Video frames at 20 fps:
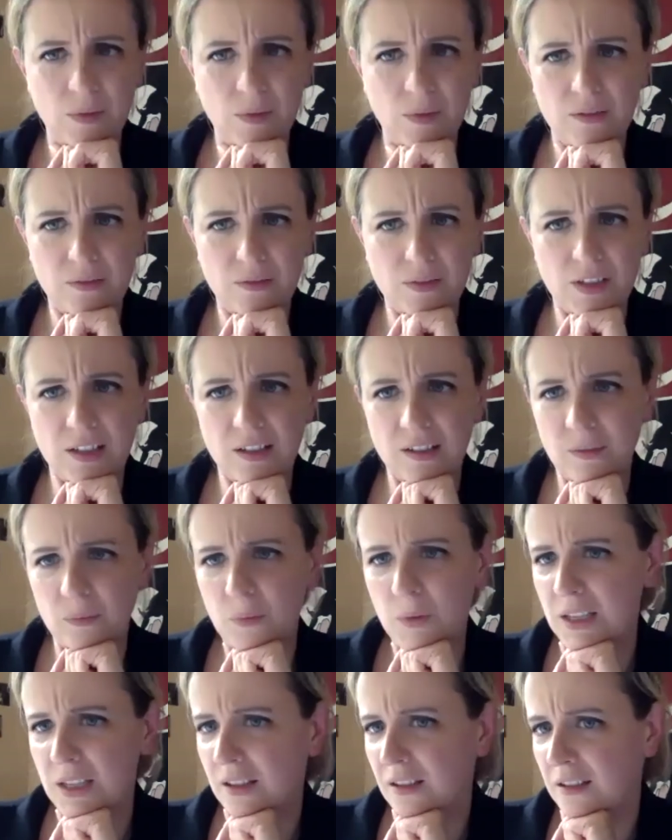yeah,
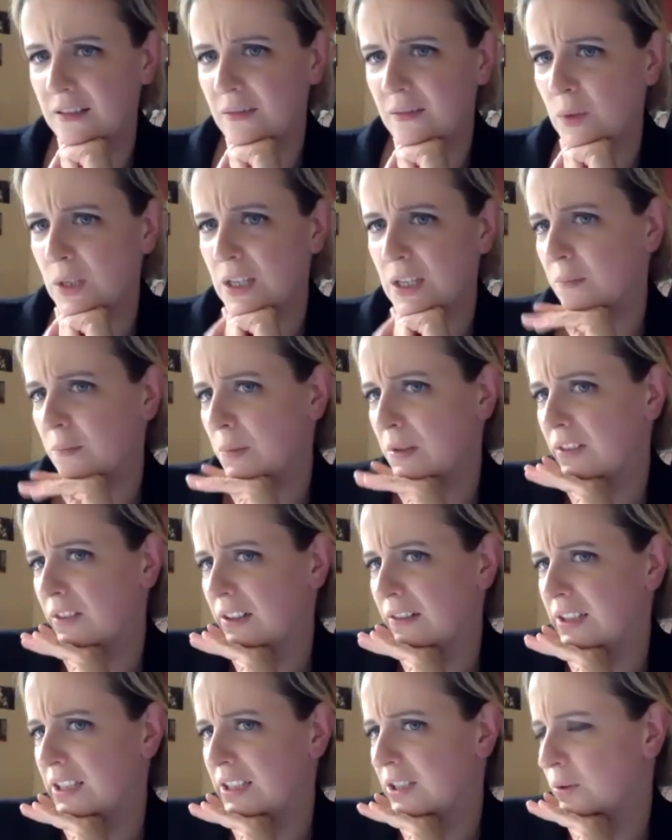we can we can be
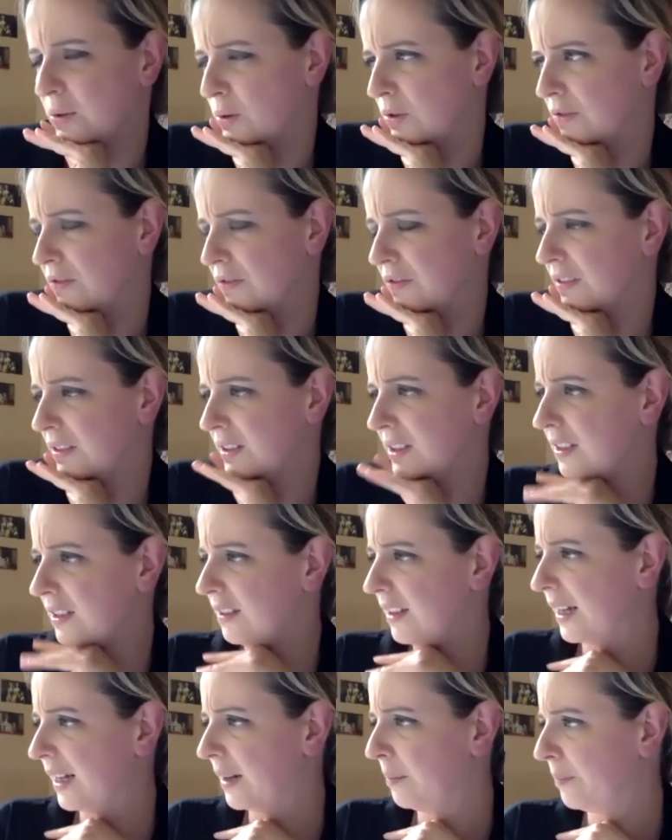very sort of
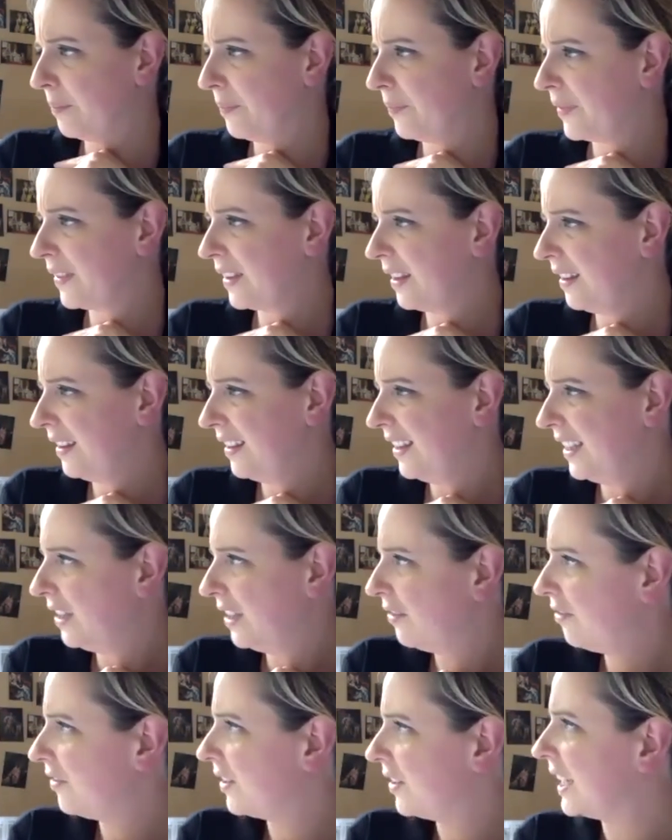um,
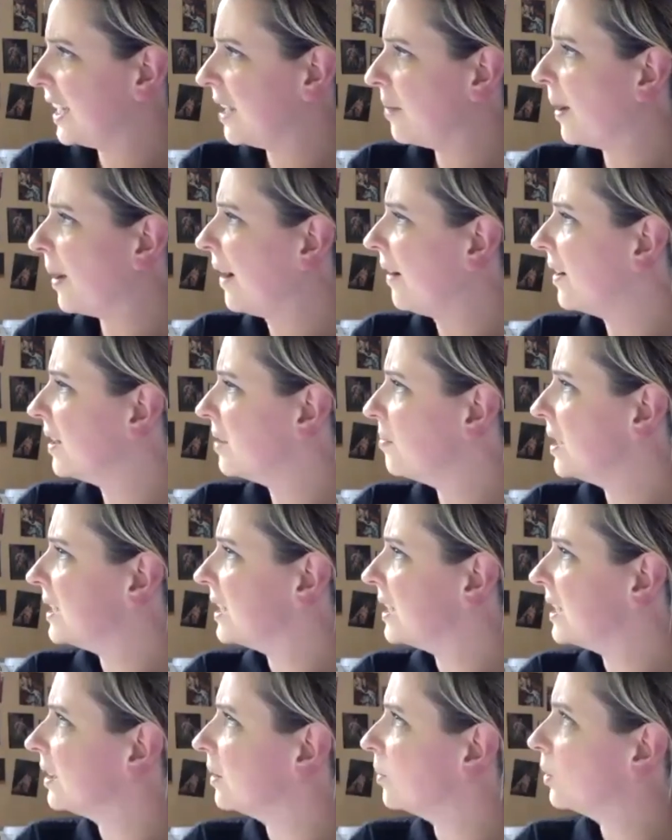funny about
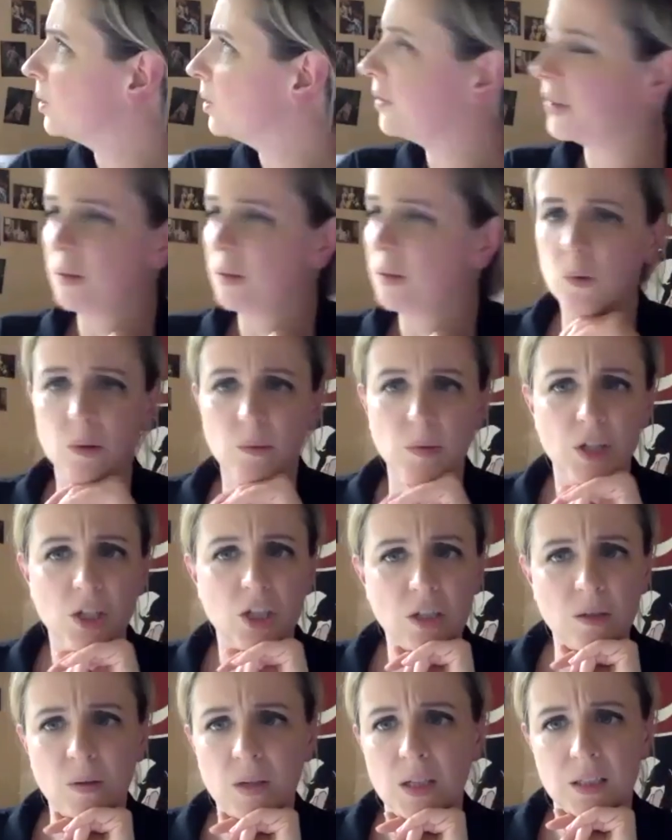admitting that what that what we
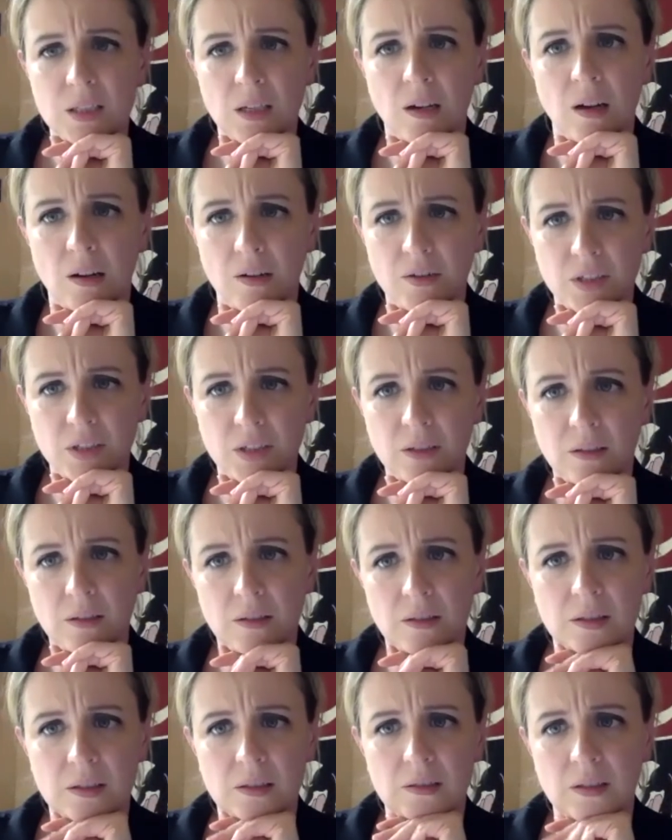do is art
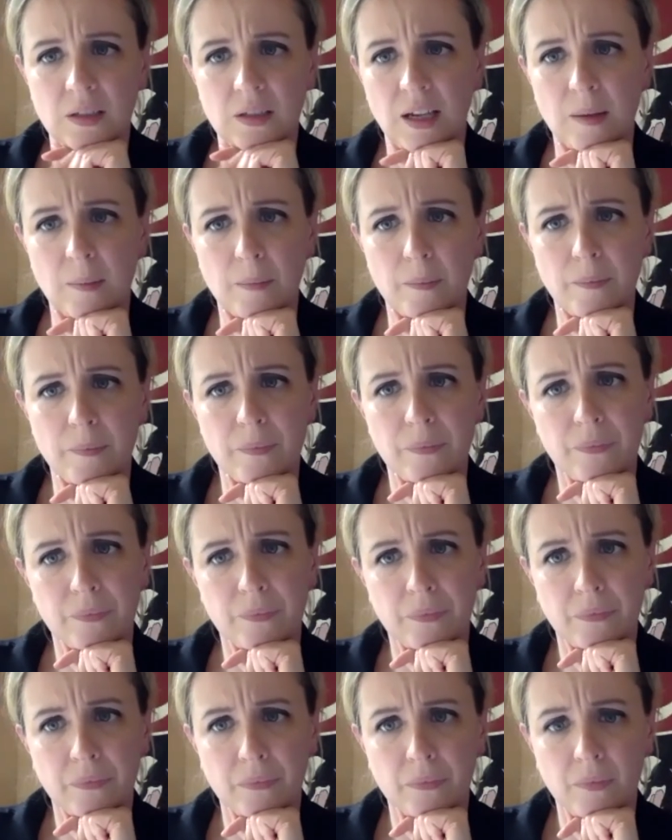and um,
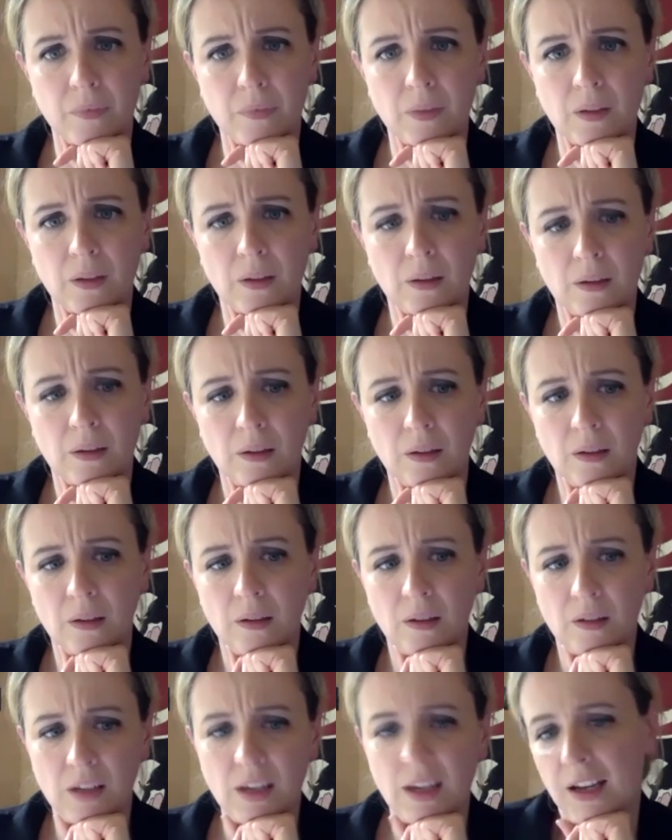mm.
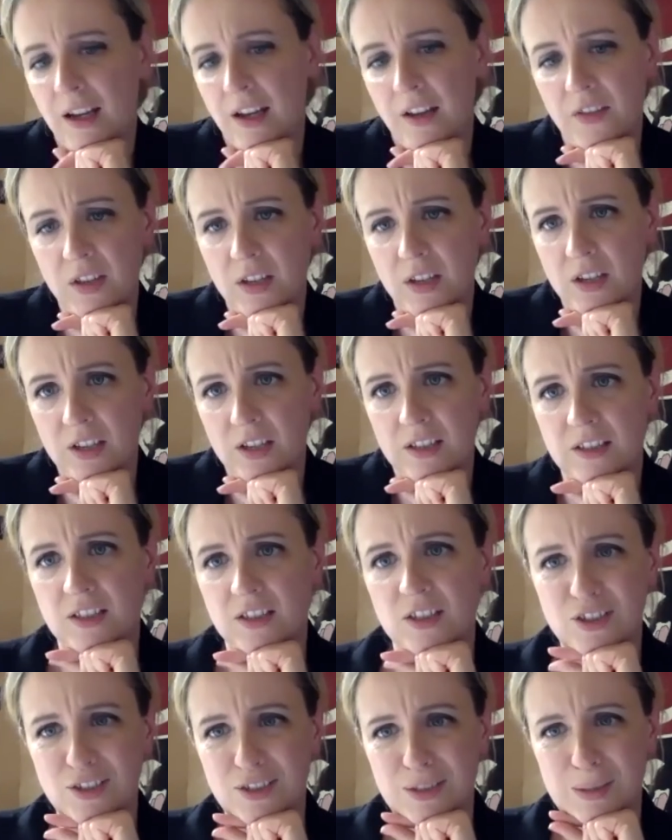yeah I think it's
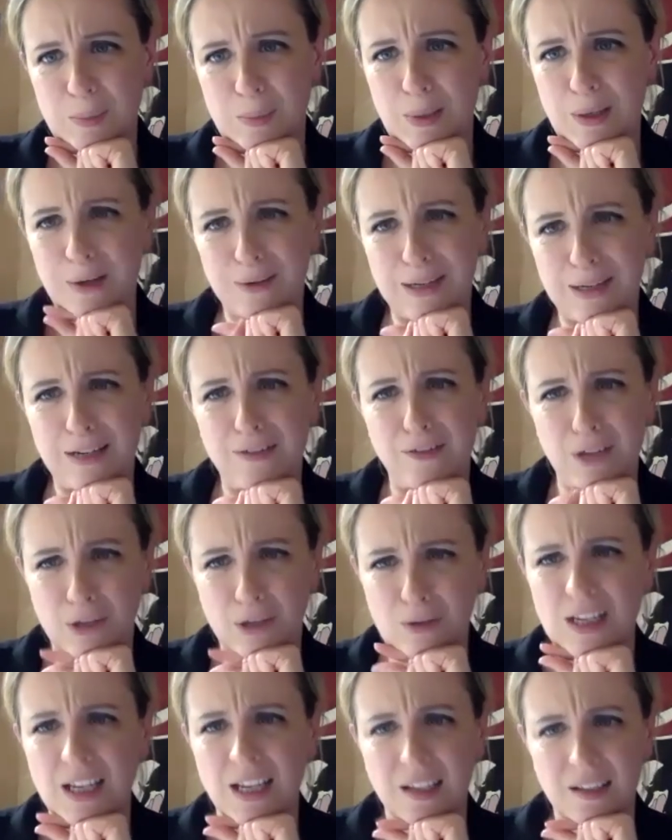just about kind of
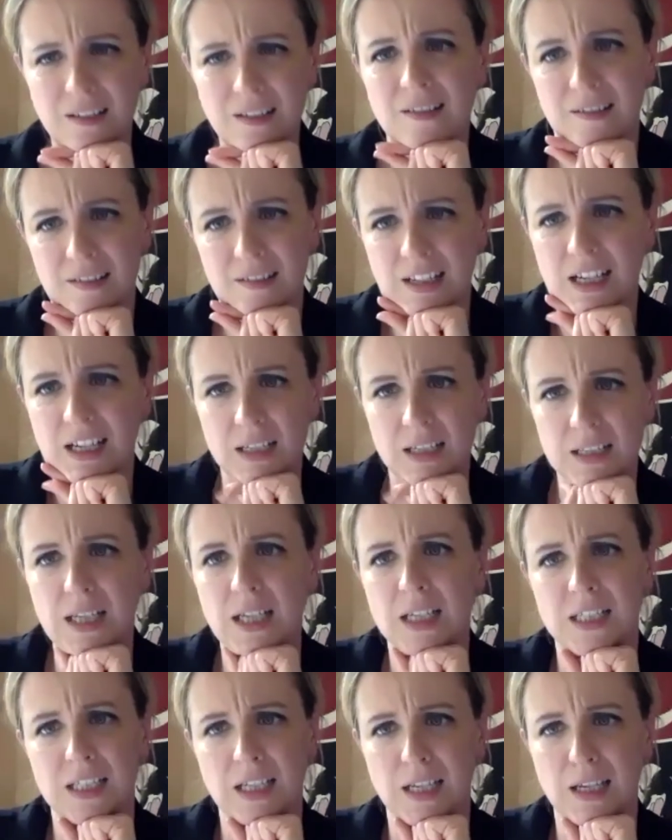owning it and like I
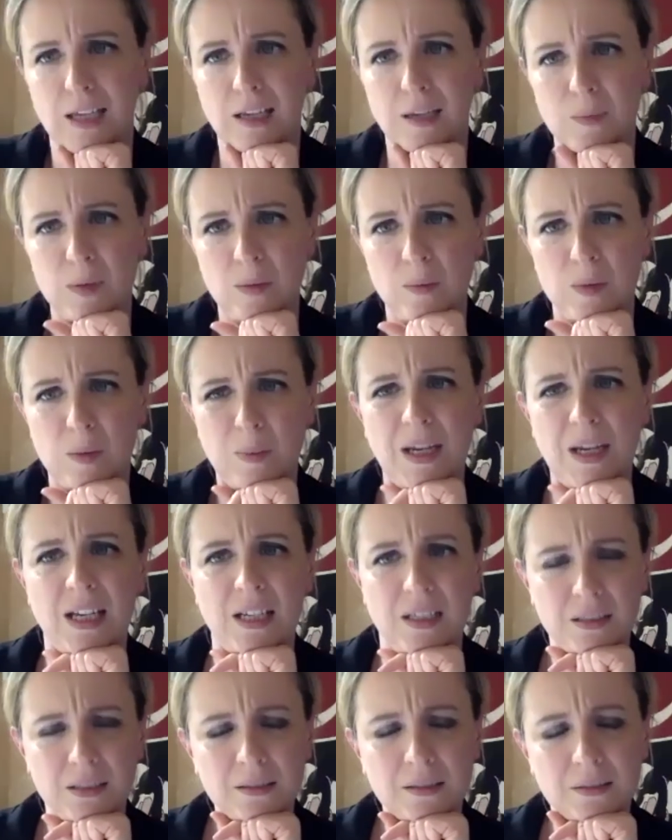say taking up some space